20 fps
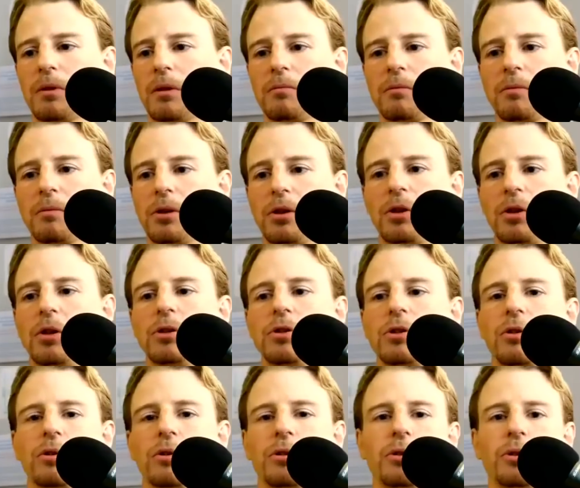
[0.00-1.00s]
use
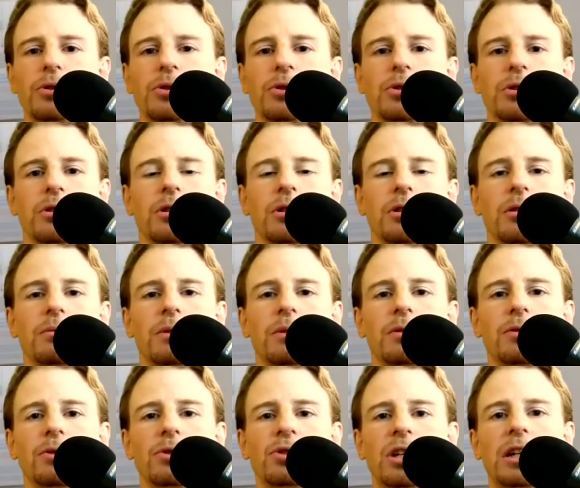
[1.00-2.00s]
all those uh, uh,
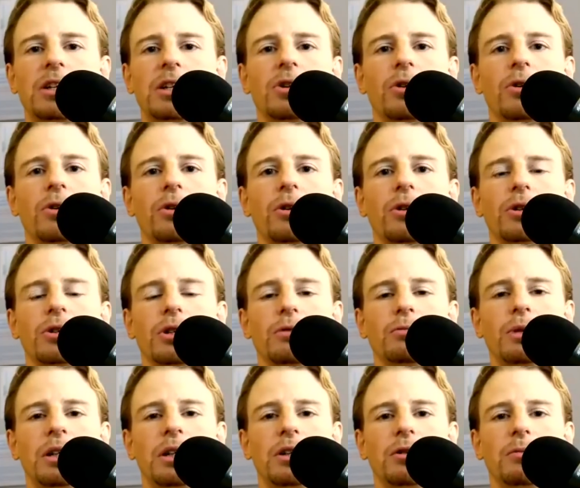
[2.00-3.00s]
those seeds oils and
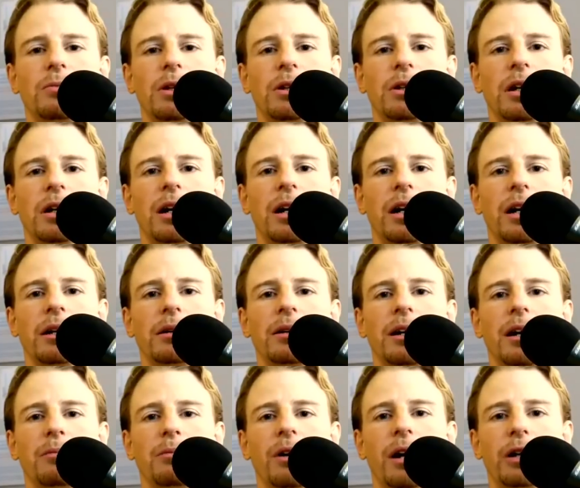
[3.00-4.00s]
we need to be in a high
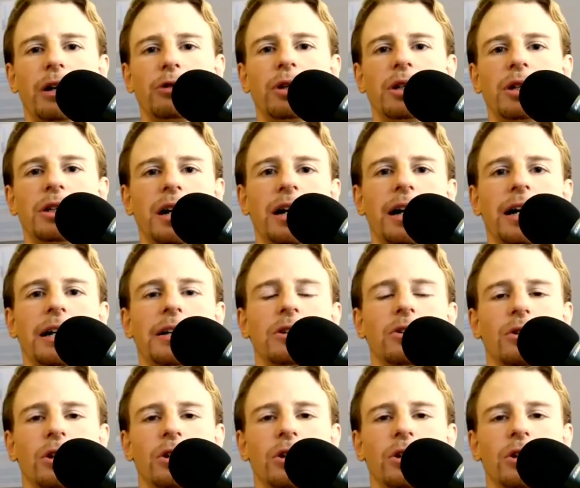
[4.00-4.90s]
carbohydrate diet in order